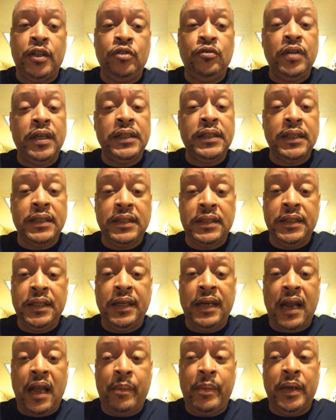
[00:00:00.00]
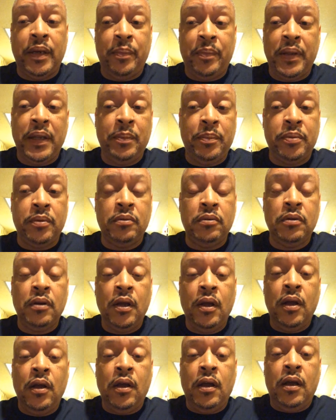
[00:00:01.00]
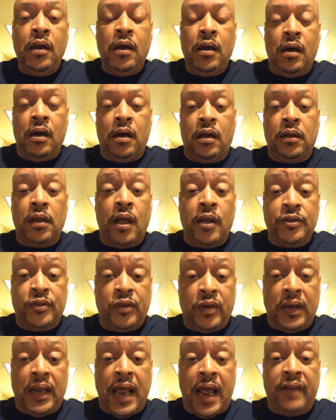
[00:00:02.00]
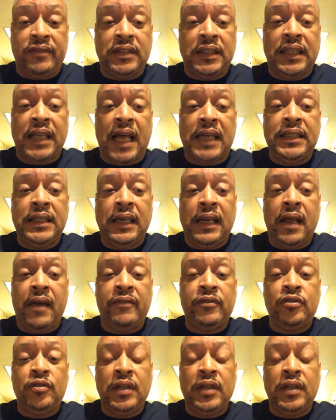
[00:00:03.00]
You just consider how many people uh, lost their lives in 9-11.